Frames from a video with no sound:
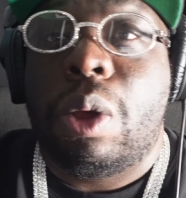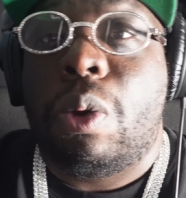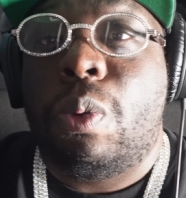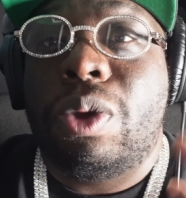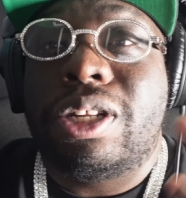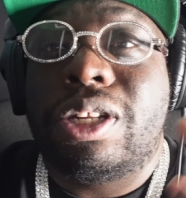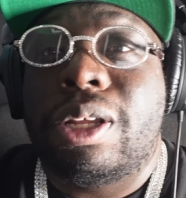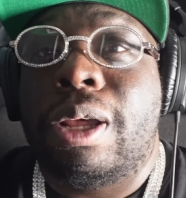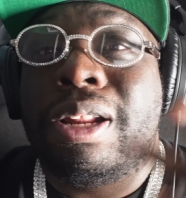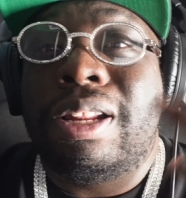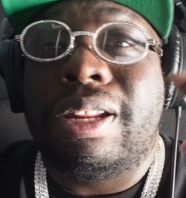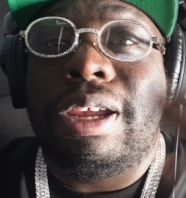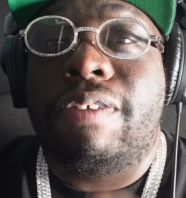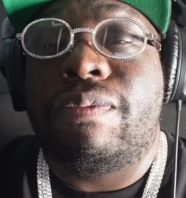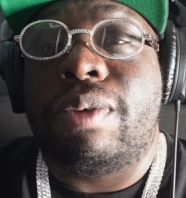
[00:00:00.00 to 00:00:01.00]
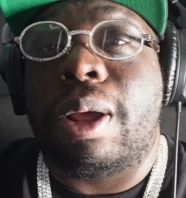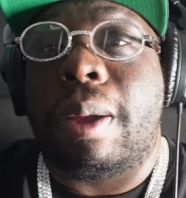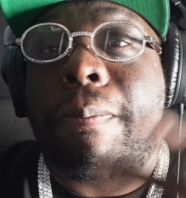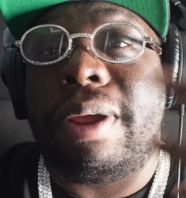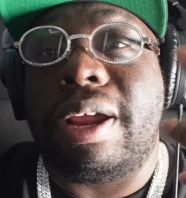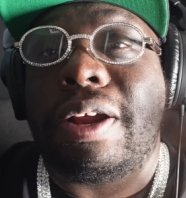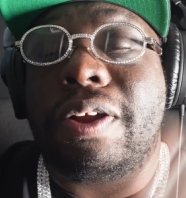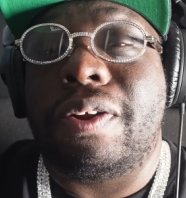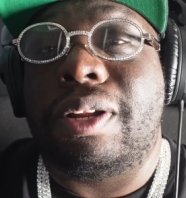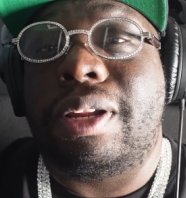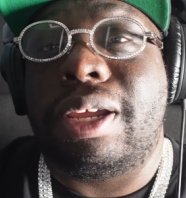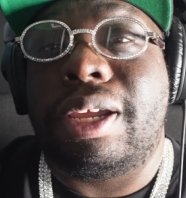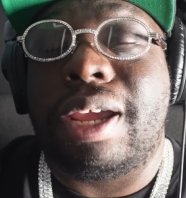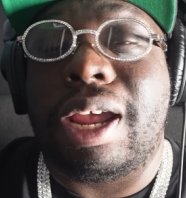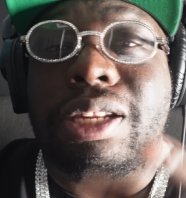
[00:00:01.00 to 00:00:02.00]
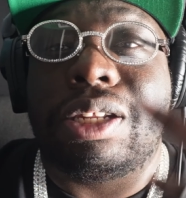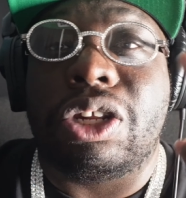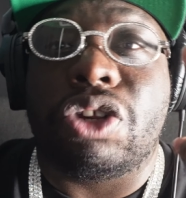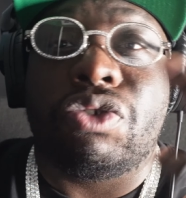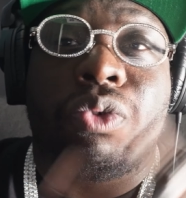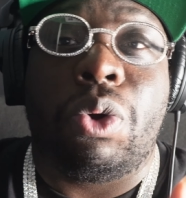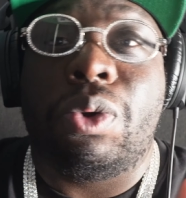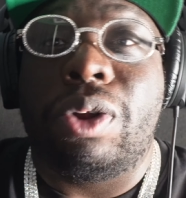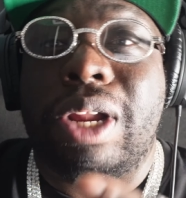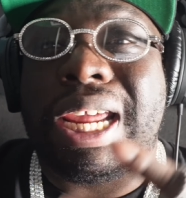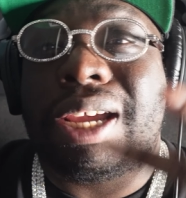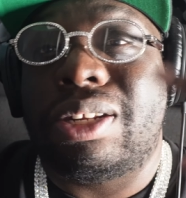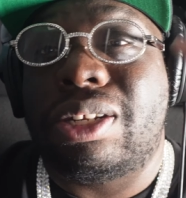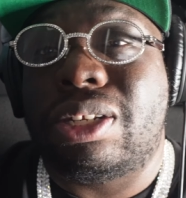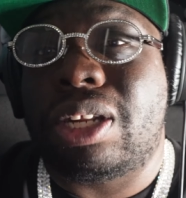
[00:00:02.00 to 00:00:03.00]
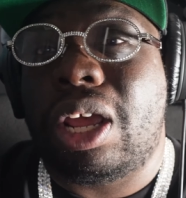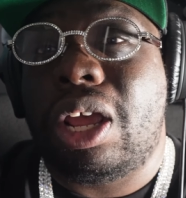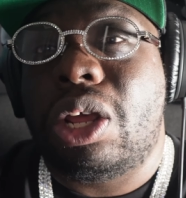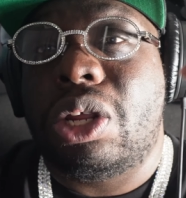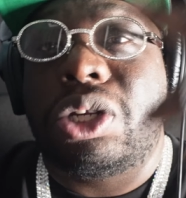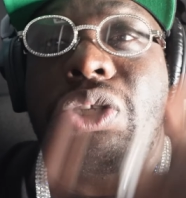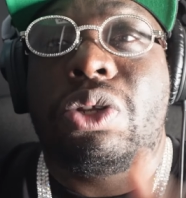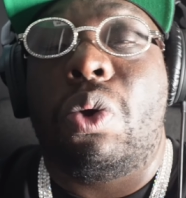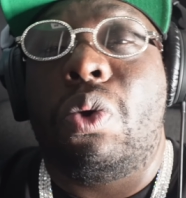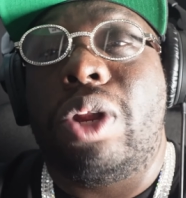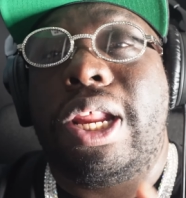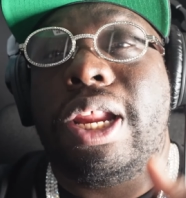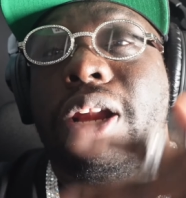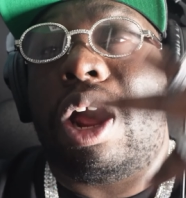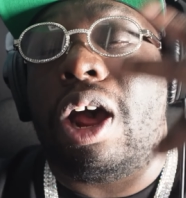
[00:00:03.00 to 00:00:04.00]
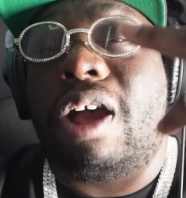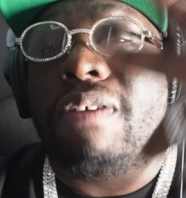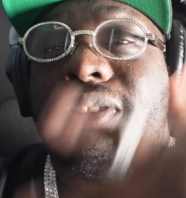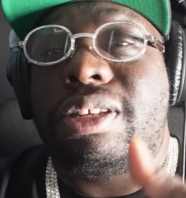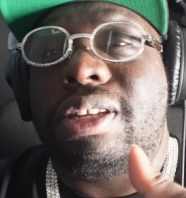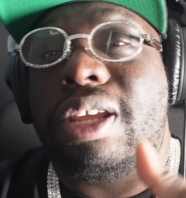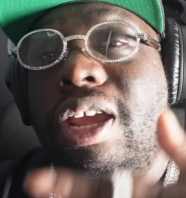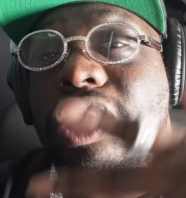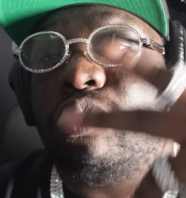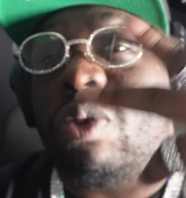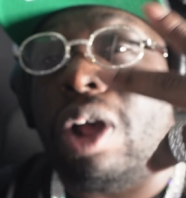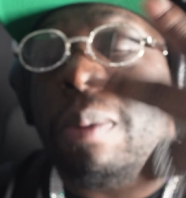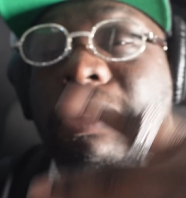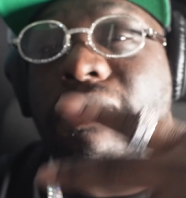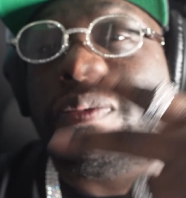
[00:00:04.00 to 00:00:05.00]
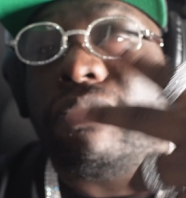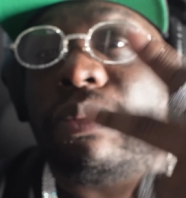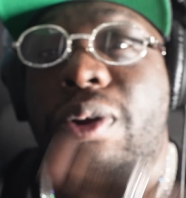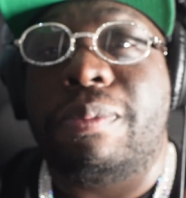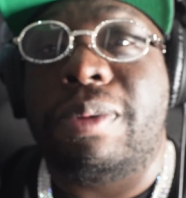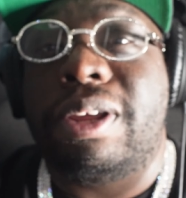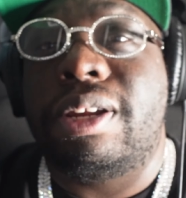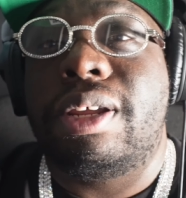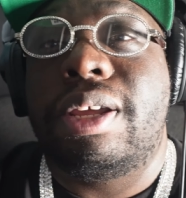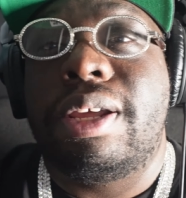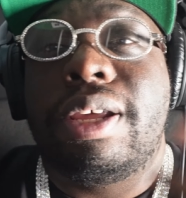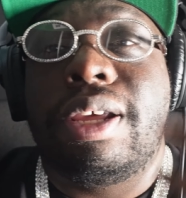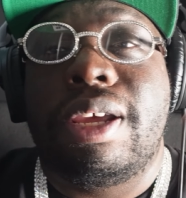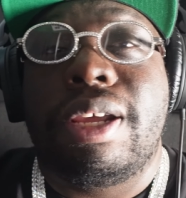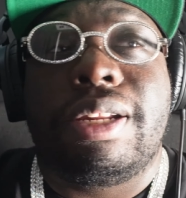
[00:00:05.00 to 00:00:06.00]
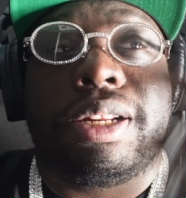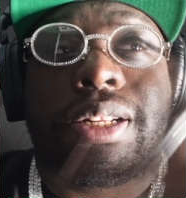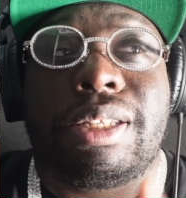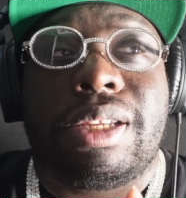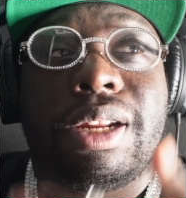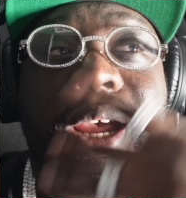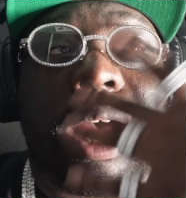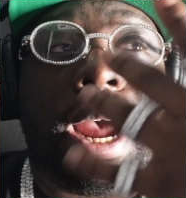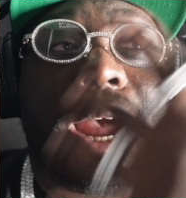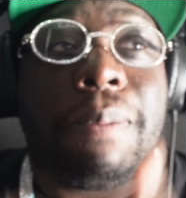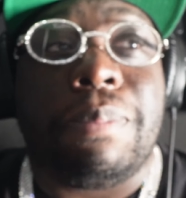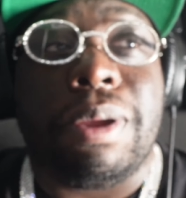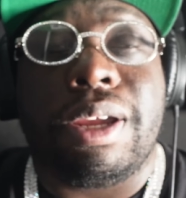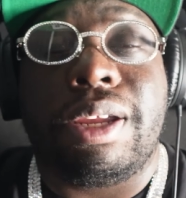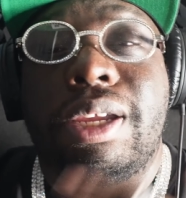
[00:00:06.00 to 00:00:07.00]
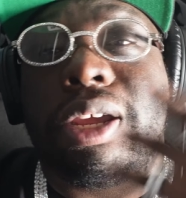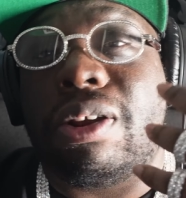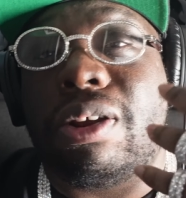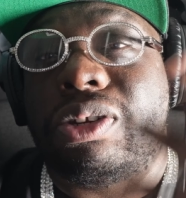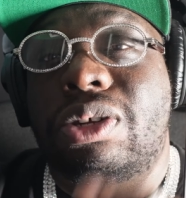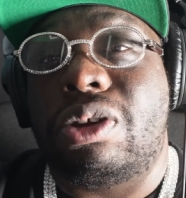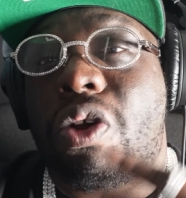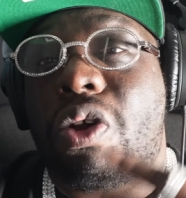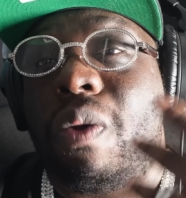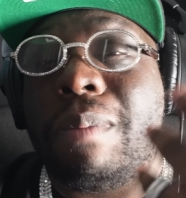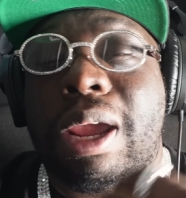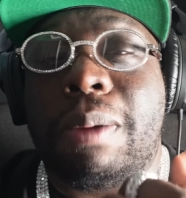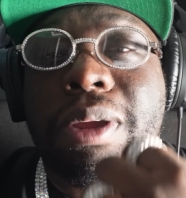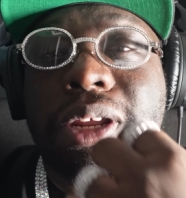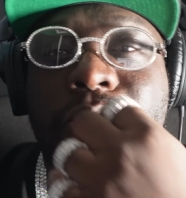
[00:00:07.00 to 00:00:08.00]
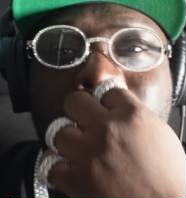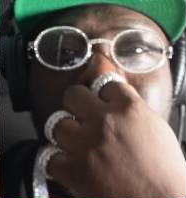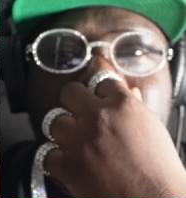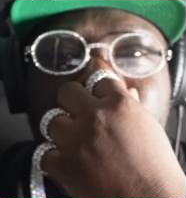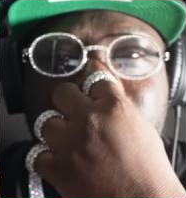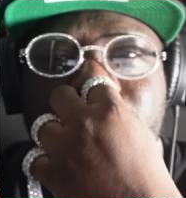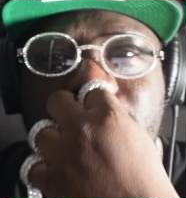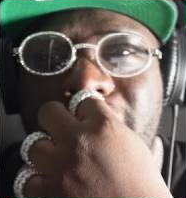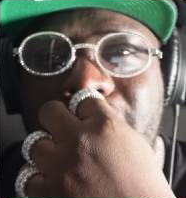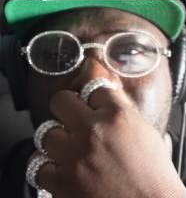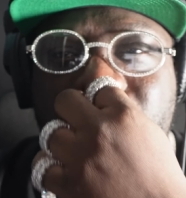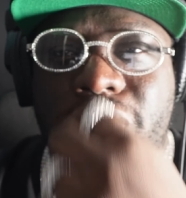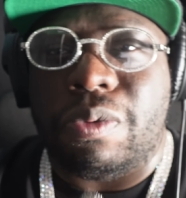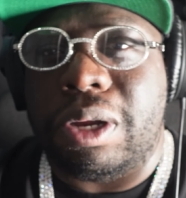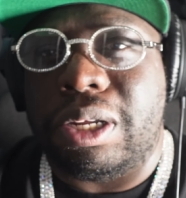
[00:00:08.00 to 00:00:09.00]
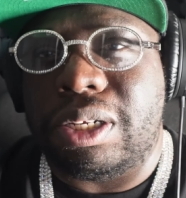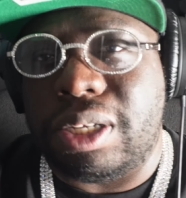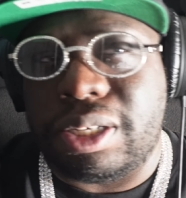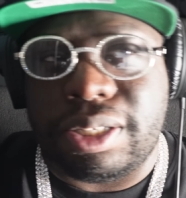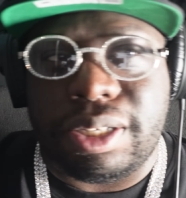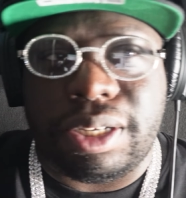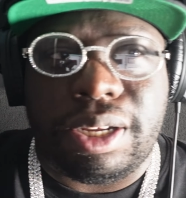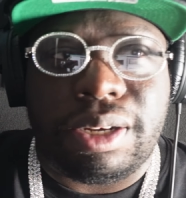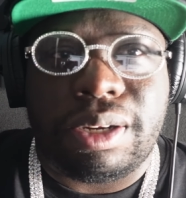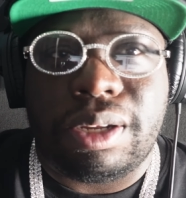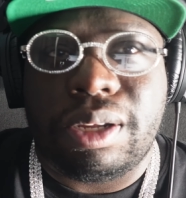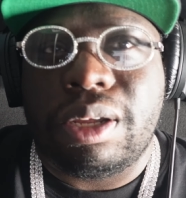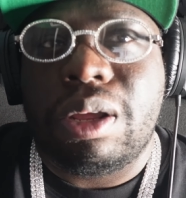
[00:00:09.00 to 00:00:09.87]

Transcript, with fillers: Wiz Khalifa apparently gets his Rolex stolen off stage while performing. This did happen years ago, maybe 2015 or 2016